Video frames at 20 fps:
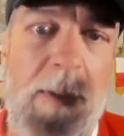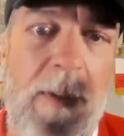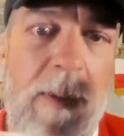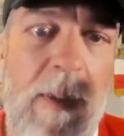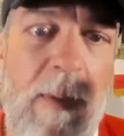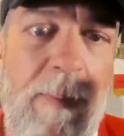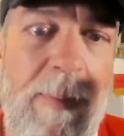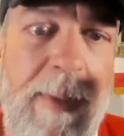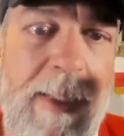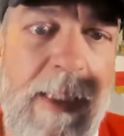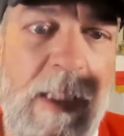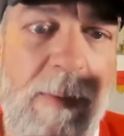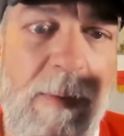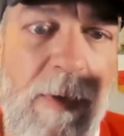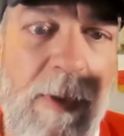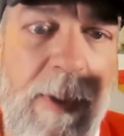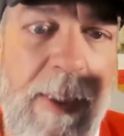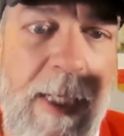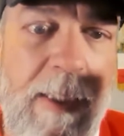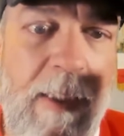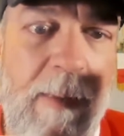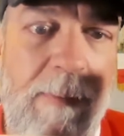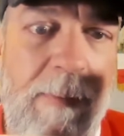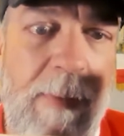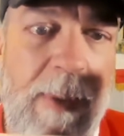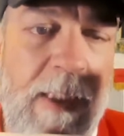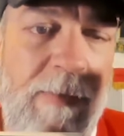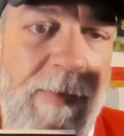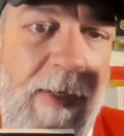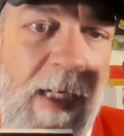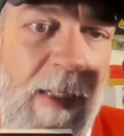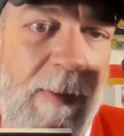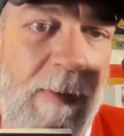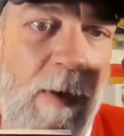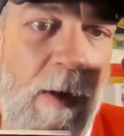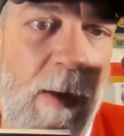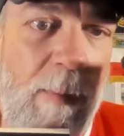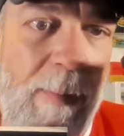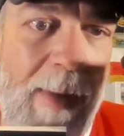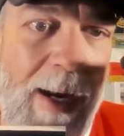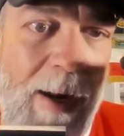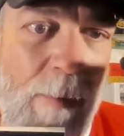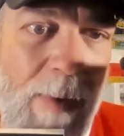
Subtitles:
The Peaceable Kingdom. It's available on my